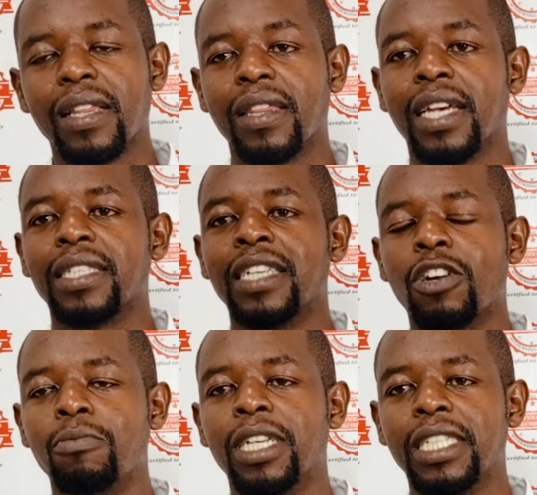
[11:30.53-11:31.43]
that
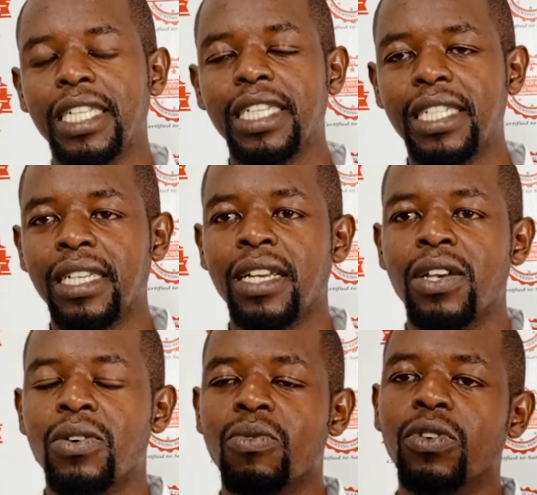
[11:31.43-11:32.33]
NAKUMATT did
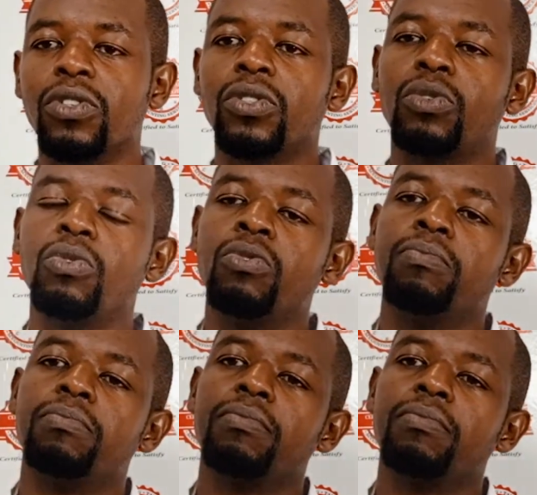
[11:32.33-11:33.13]
was to